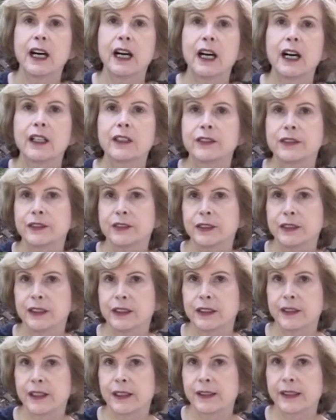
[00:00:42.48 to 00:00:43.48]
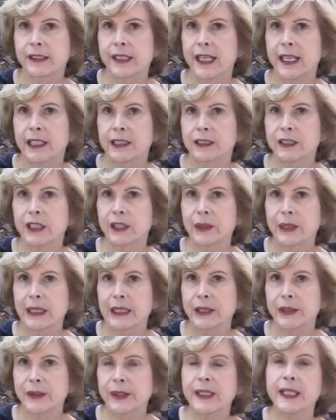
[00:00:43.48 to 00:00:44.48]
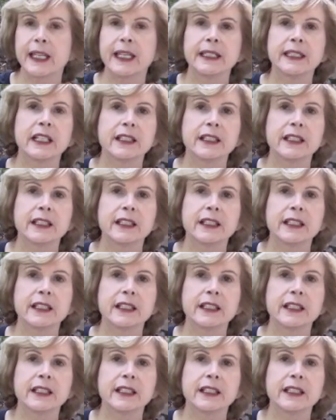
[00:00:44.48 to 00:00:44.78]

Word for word: of this Kalanchoe luciae.